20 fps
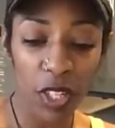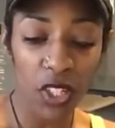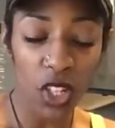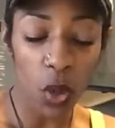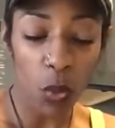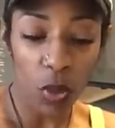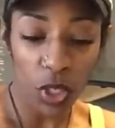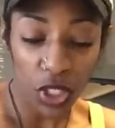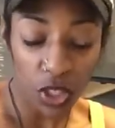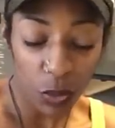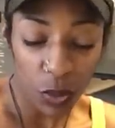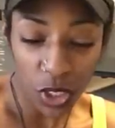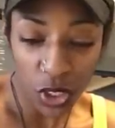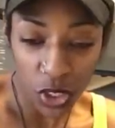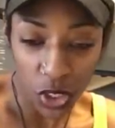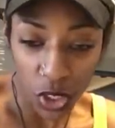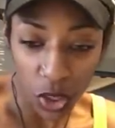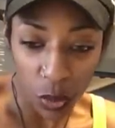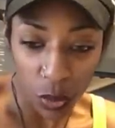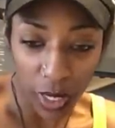You know, what, what
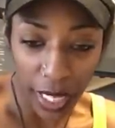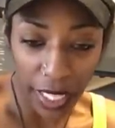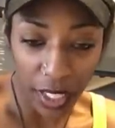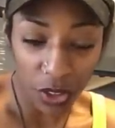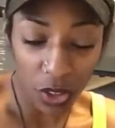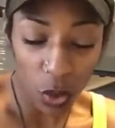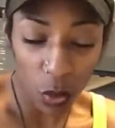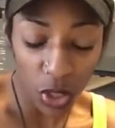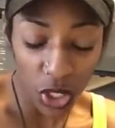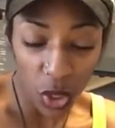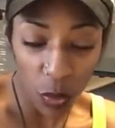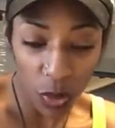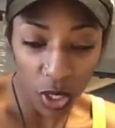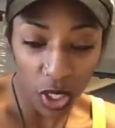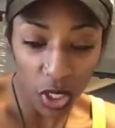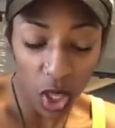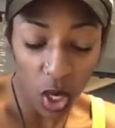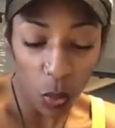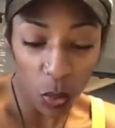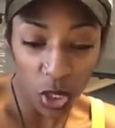do you like? You know, where do you want
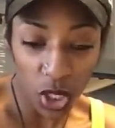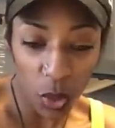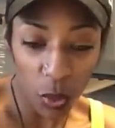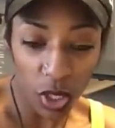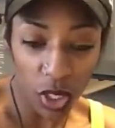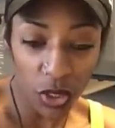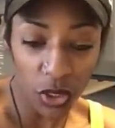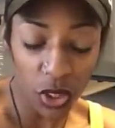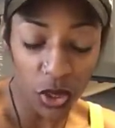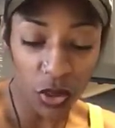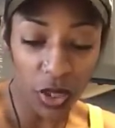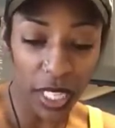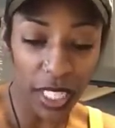to go? What do you want to do?